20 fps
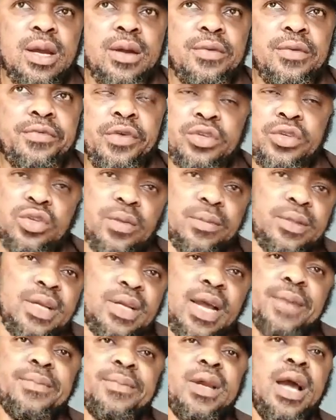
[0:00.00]
For some
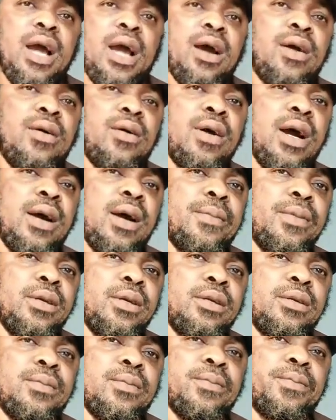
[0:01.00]
time now, I've
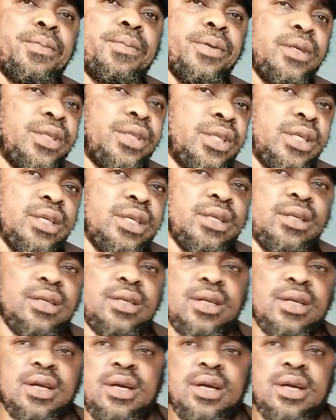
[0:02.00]
been preaching.